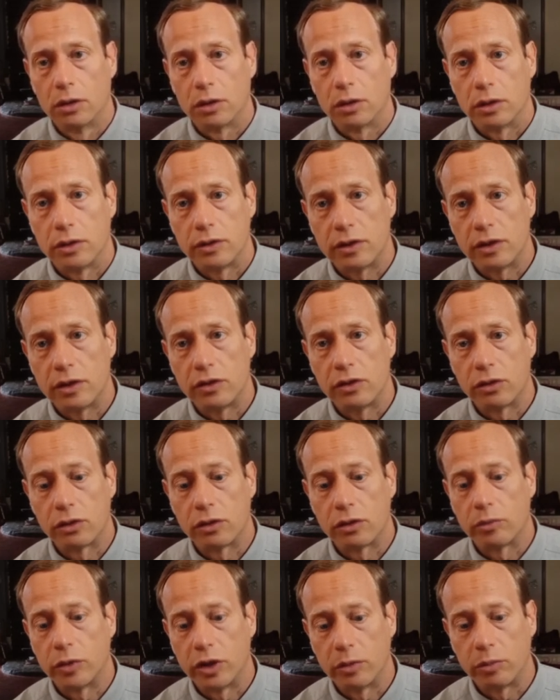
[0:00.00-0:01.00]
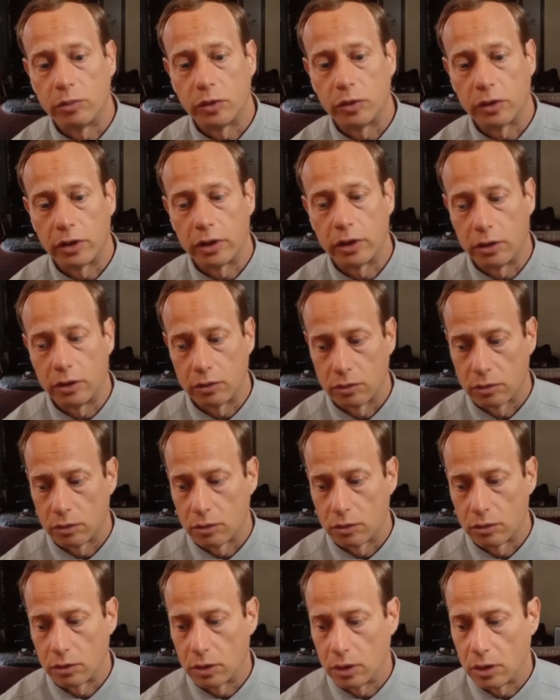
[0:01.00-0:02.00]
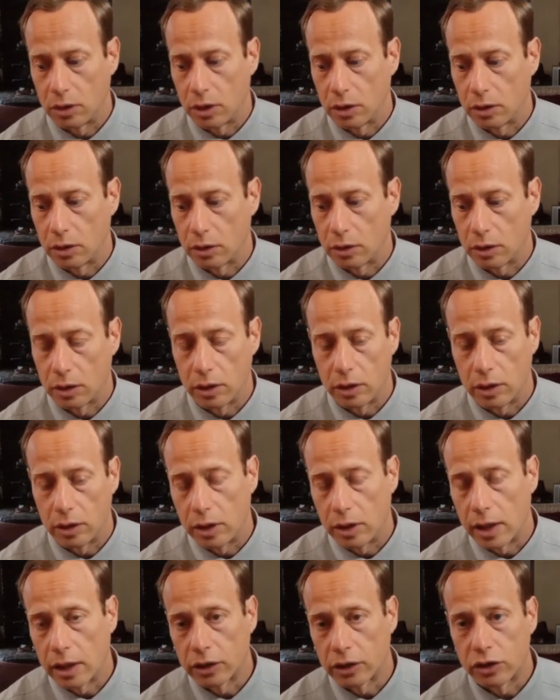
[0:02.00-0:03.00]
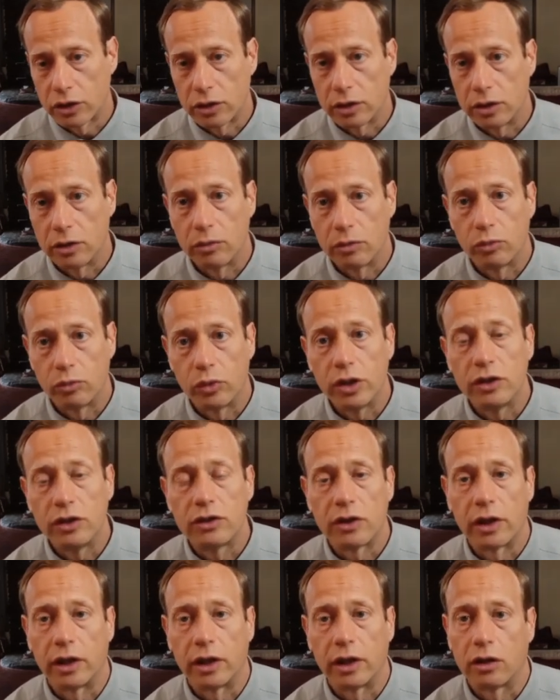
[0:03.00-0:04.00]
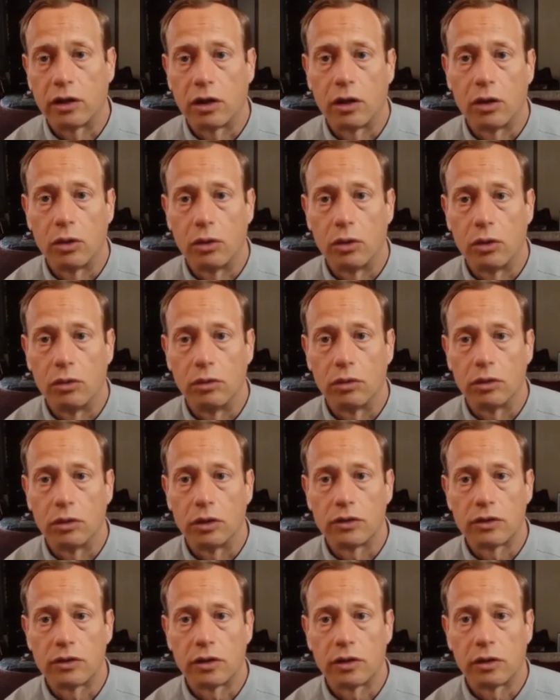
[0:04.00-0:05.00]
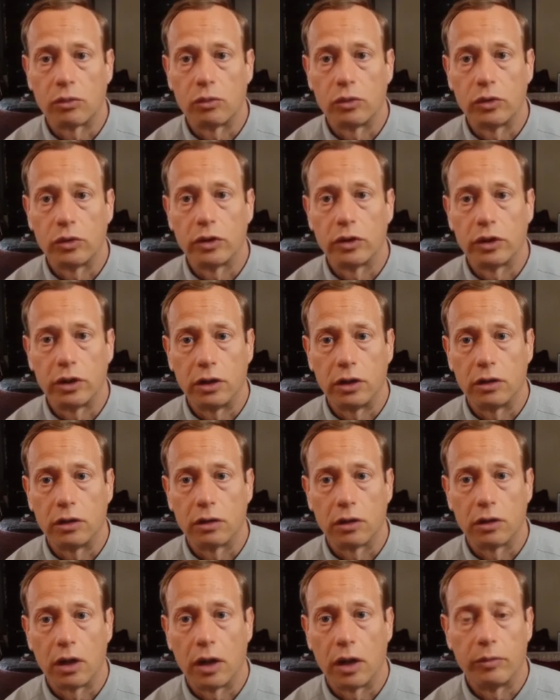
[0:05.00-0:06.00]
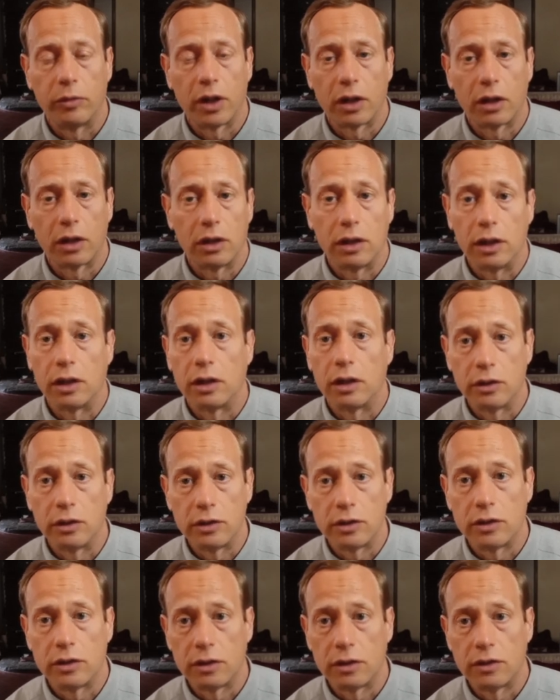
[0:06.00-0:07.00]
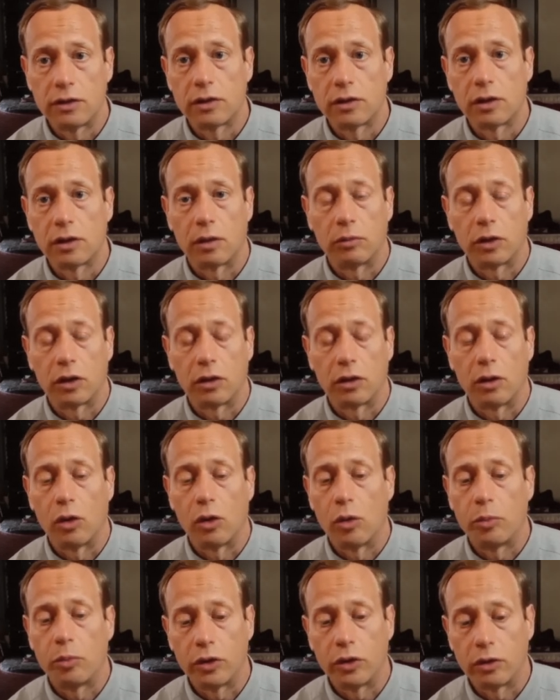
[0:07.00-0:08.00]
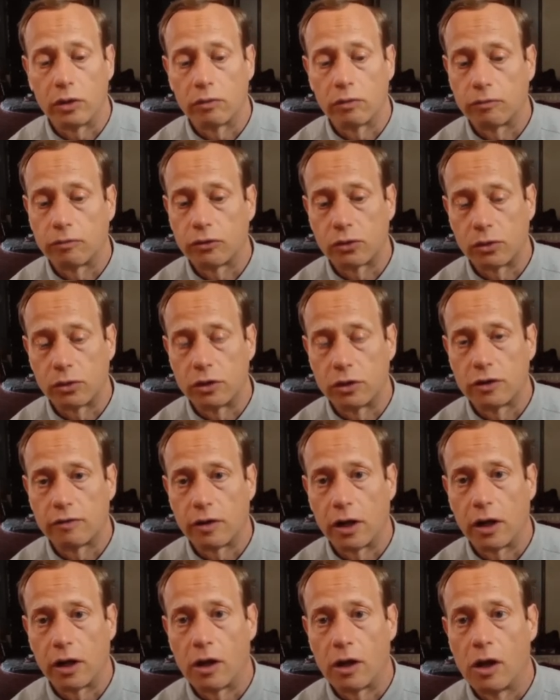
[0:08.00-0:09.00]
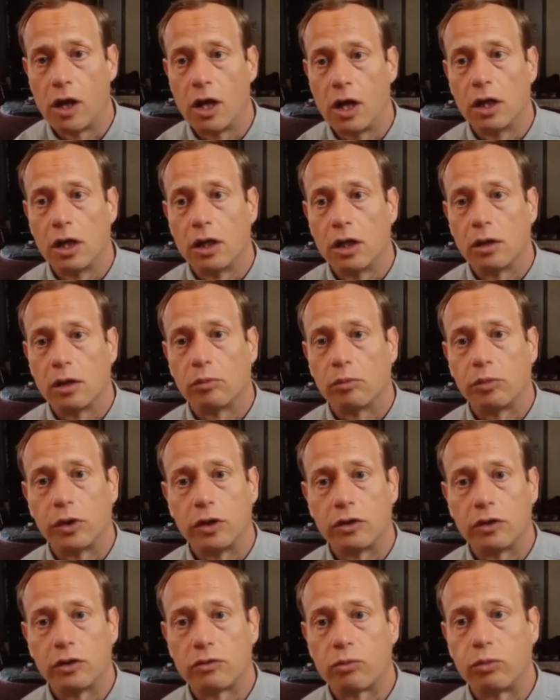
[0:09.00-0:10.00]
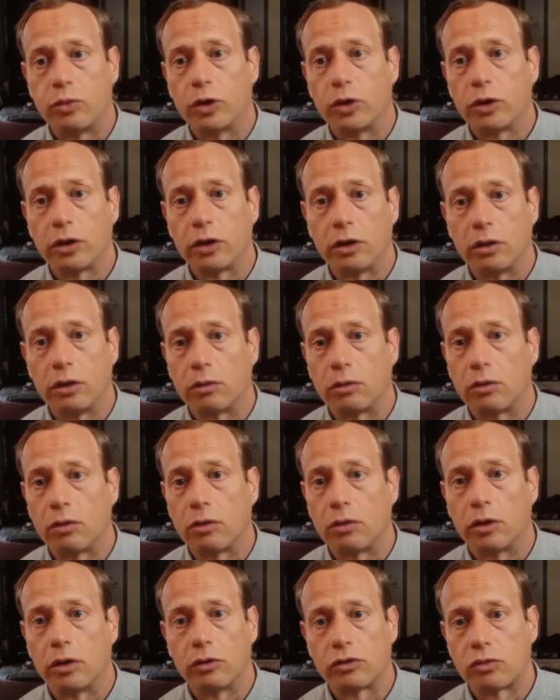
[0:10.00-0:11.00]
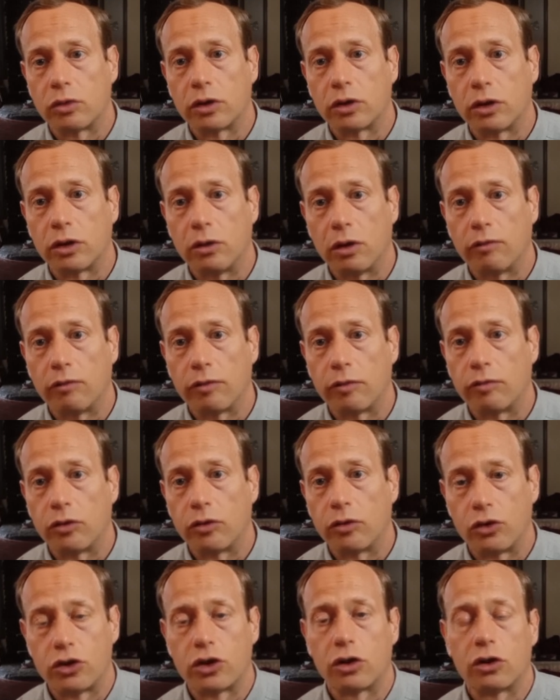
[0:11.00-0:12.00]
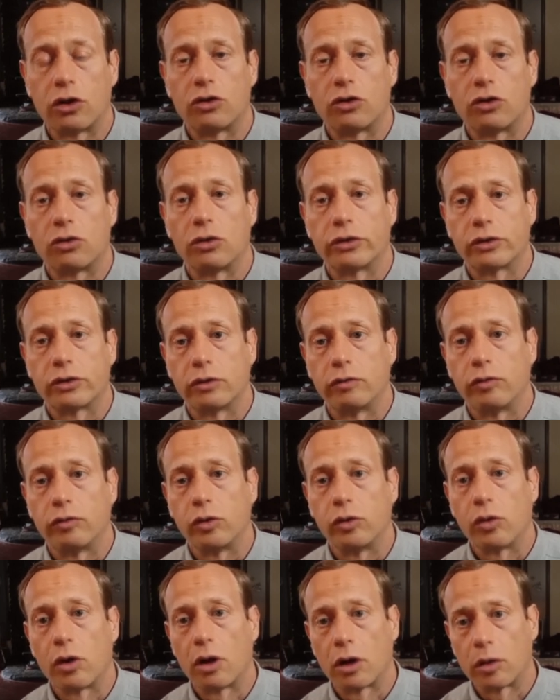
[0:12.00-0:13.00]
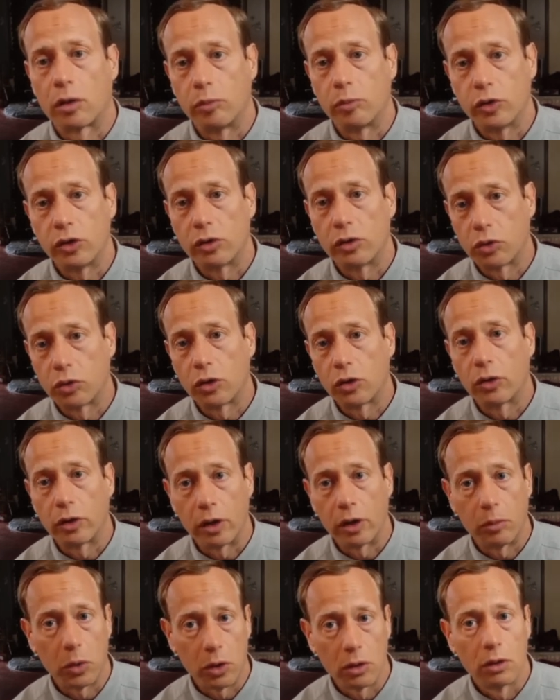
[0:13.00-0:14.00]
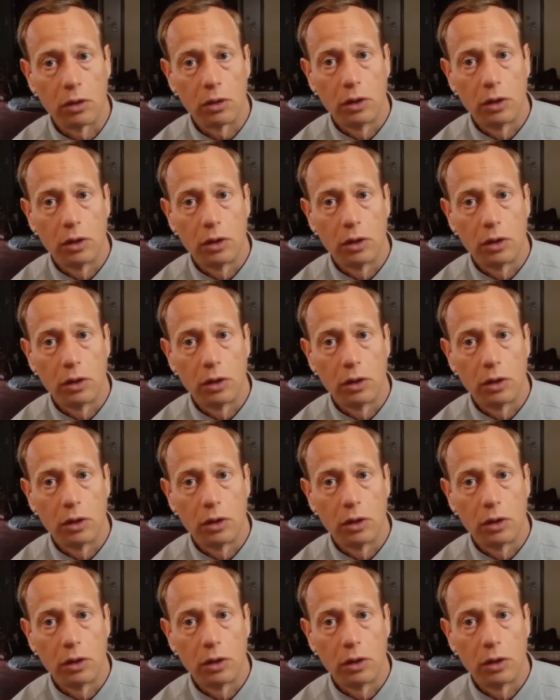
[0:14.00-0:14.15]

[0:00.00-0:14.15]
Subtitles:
it's easier to manipulate. And actually, it reads like code. It's like really, I'm not going to get into this. I'm not going to open the source file, but it's really great for version control. So if you are a computer programmer,